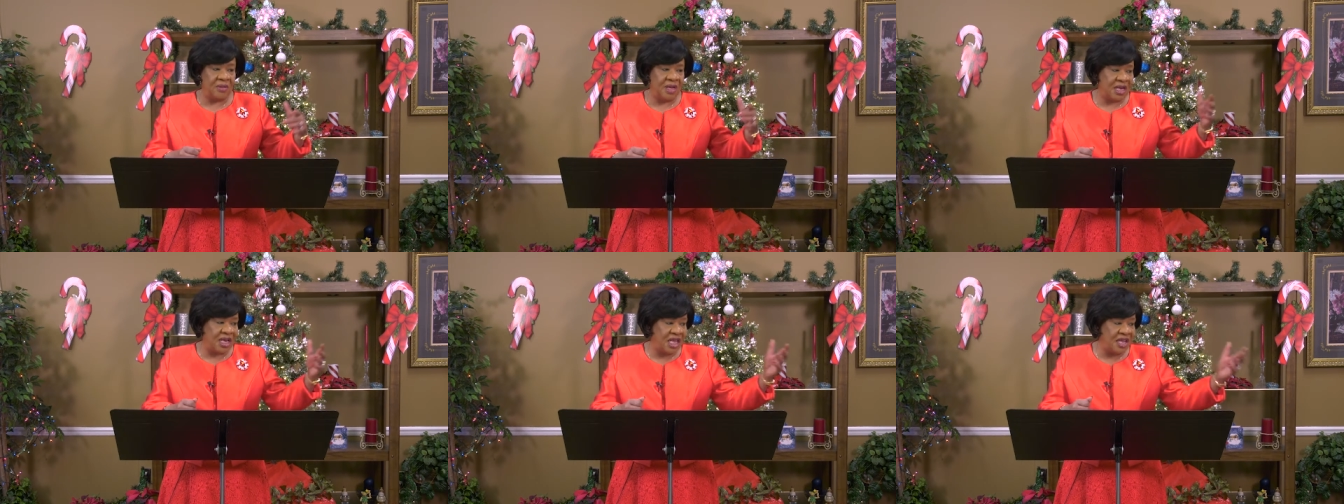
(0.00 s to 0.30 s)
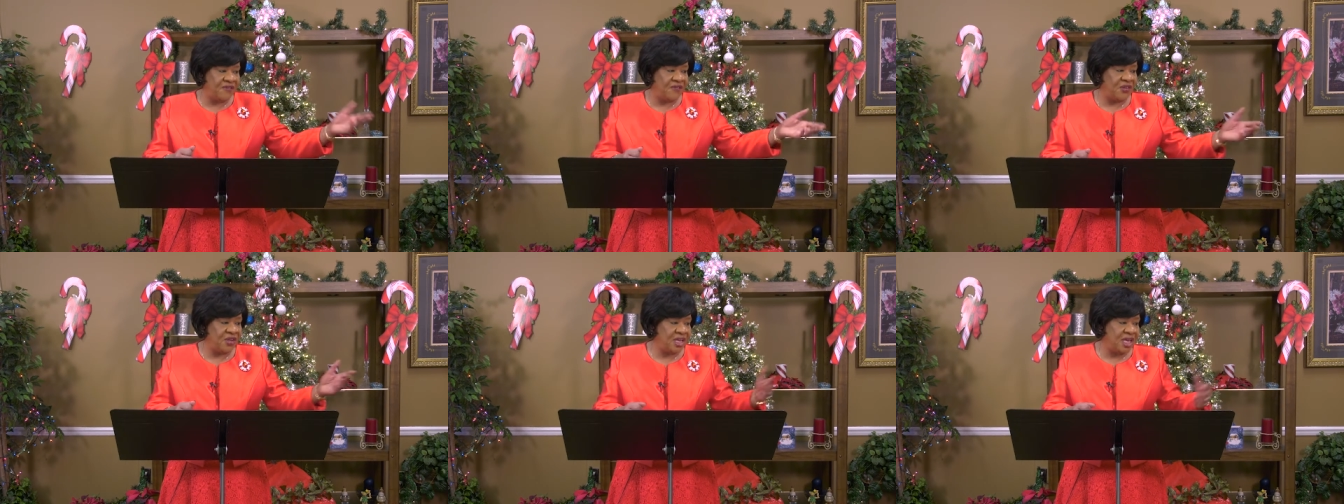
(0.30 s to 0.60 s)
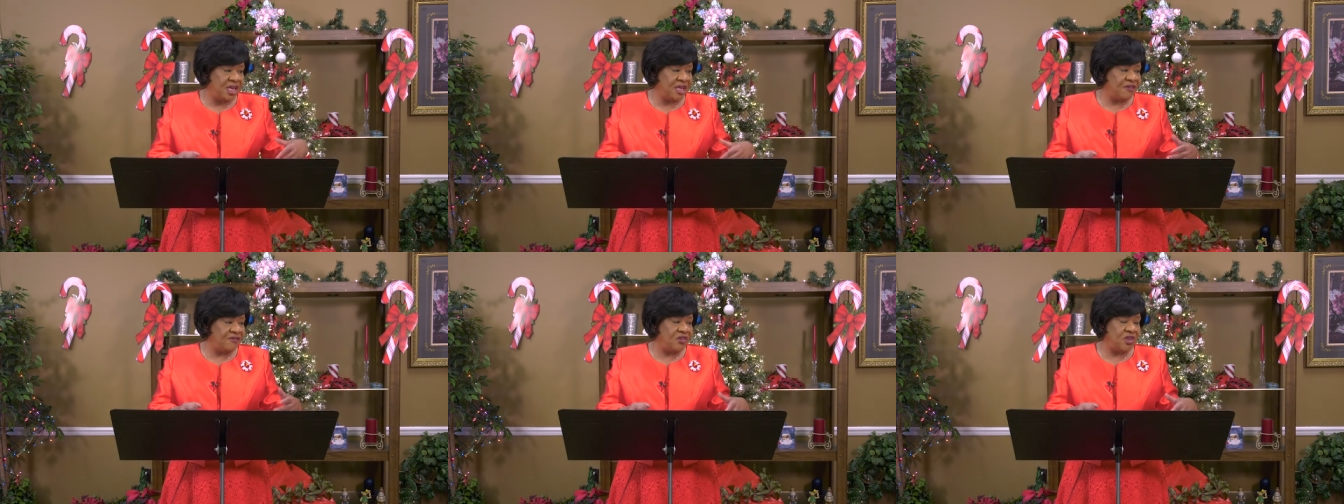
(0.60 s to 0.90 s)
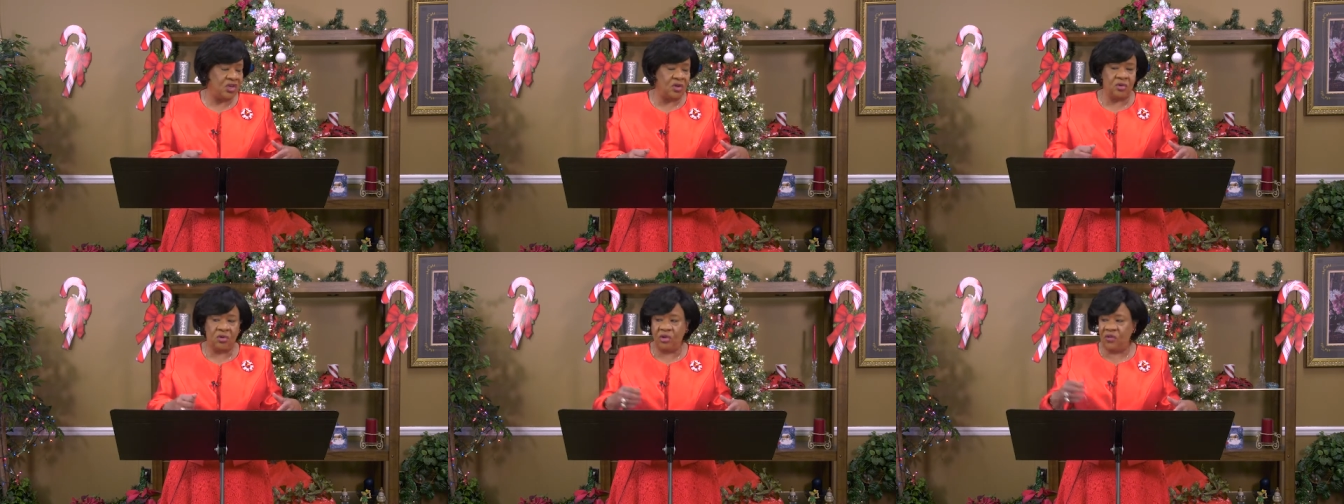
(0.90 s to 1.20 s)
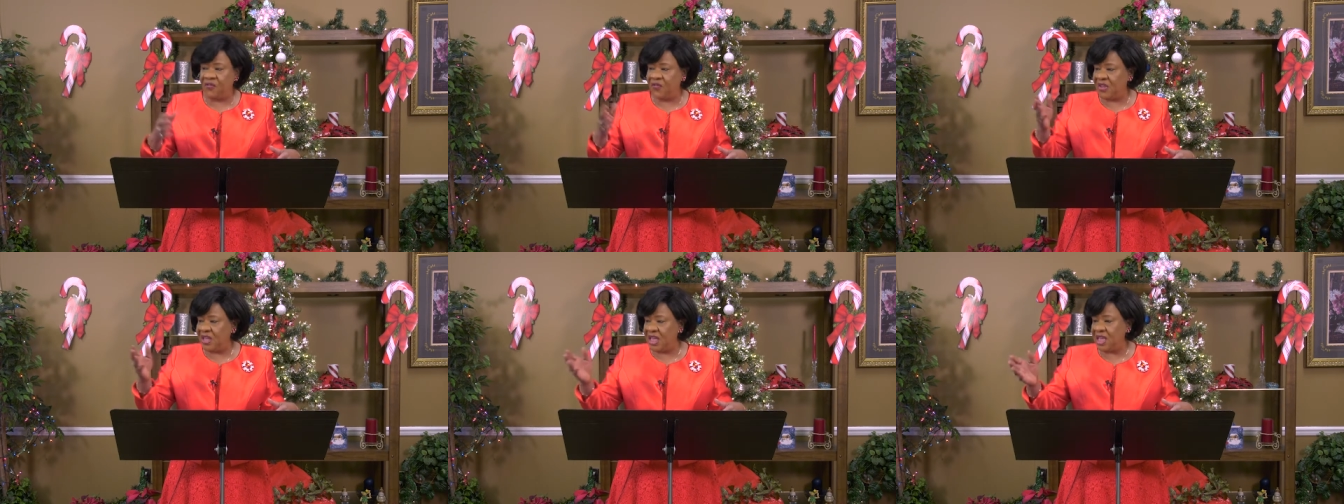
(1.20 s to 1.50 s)
and he forgive you
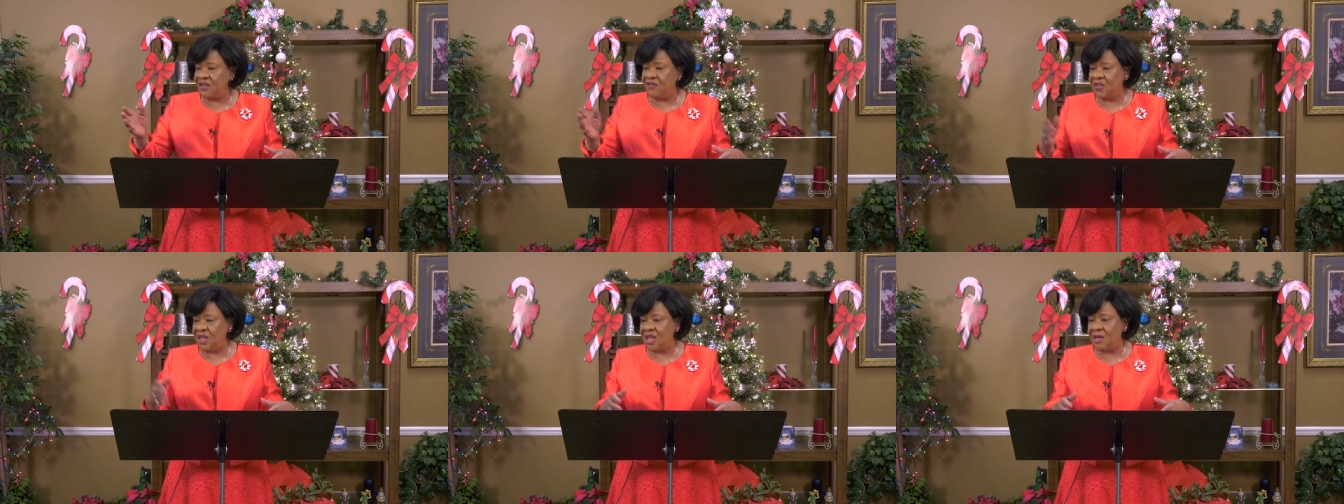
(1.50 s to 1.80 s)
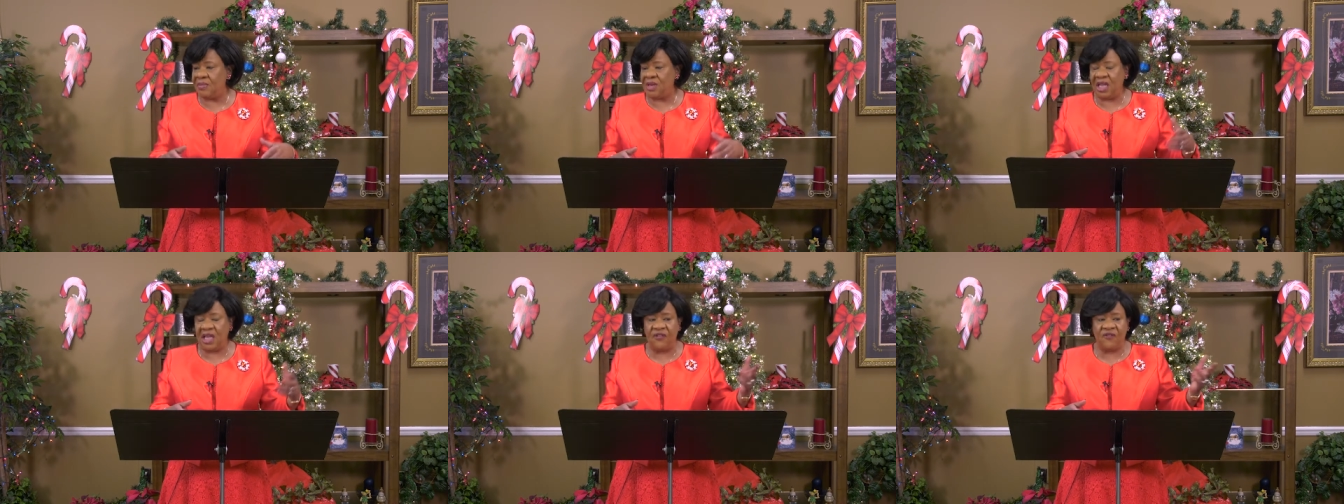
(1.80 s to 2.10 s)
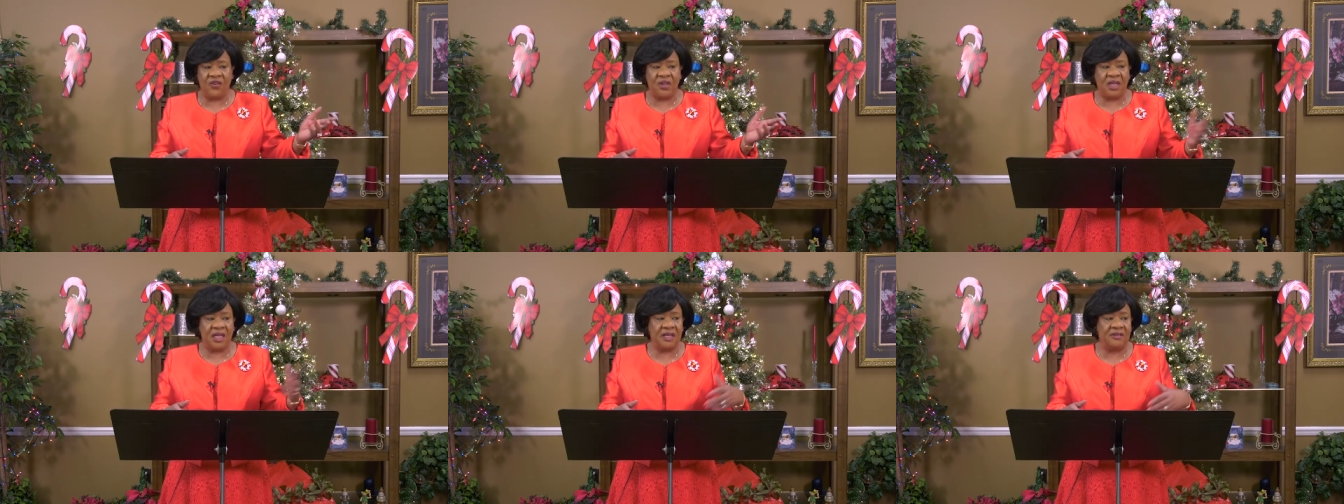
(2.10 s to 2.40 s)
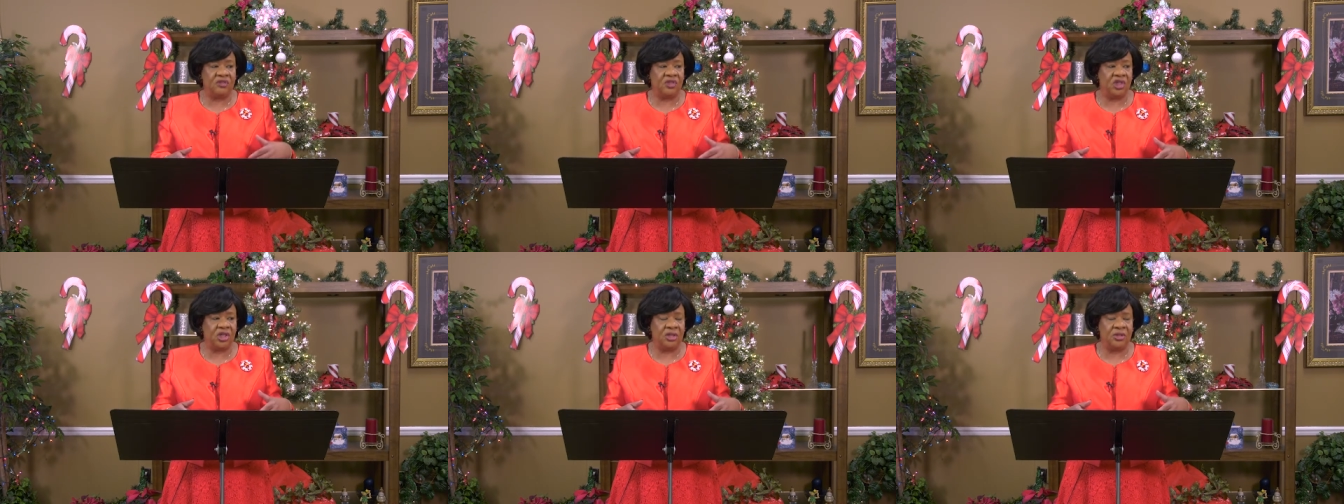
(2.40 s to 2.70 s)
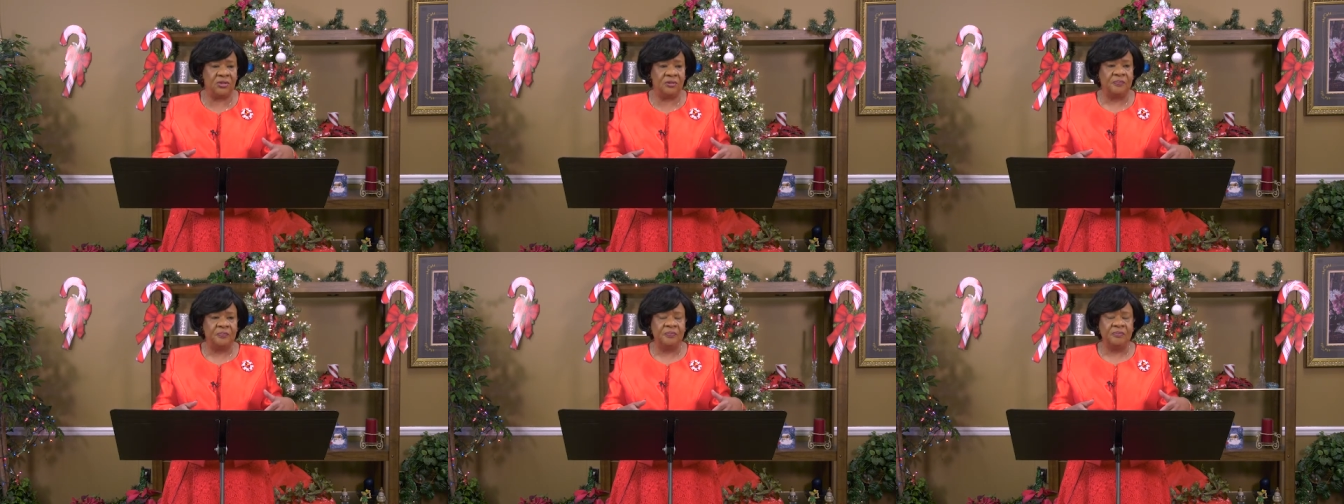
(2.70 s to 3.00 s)
you forgive him and he forgives
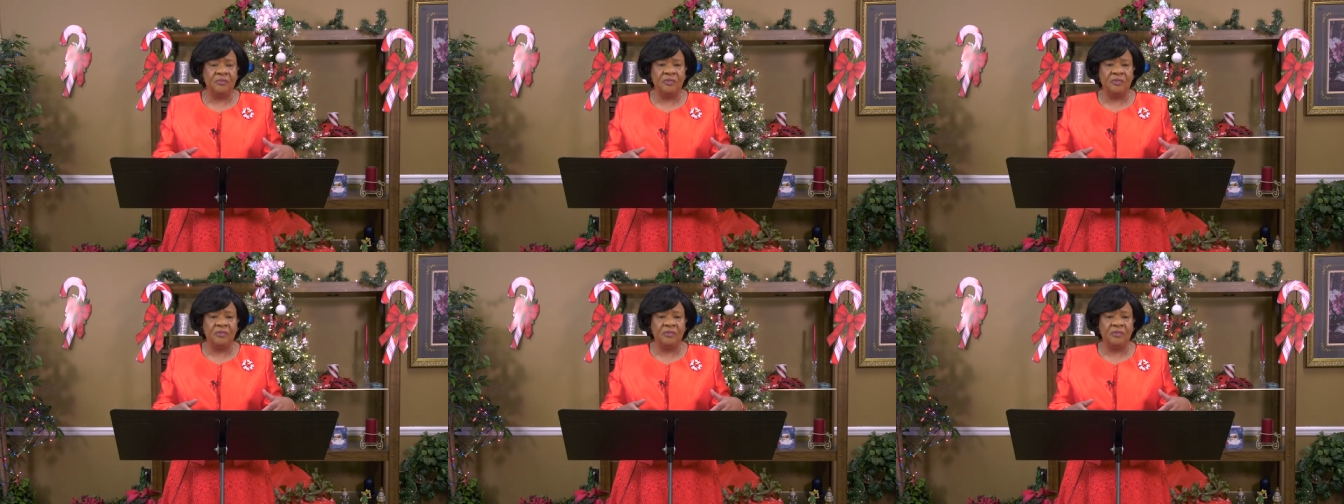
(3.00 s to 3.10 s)
you